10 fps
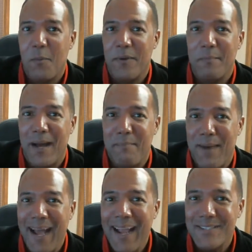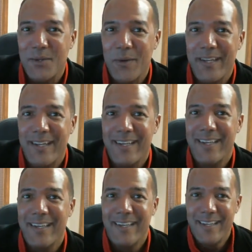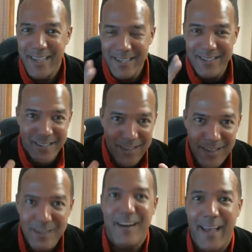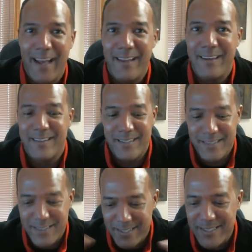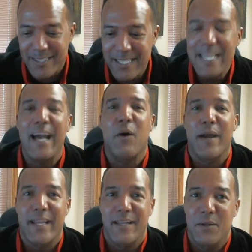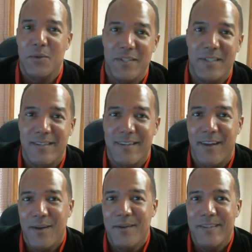opening my mind to it, to look at it, to to see how I can use it. You know,